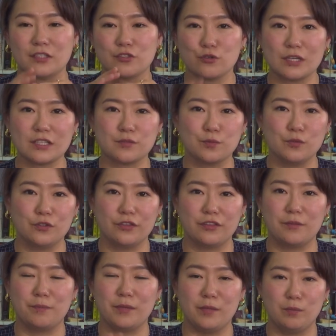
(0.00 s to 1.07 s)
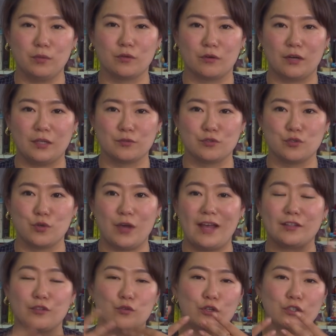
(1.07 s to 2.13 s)
trustworthy people around you,
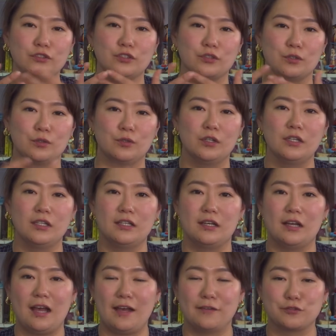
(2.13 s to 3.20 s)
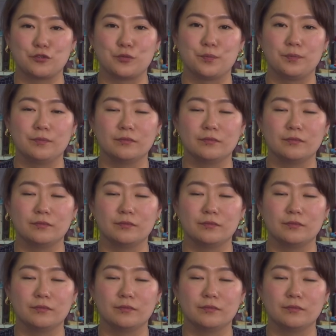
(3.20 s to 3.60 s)
and you also have to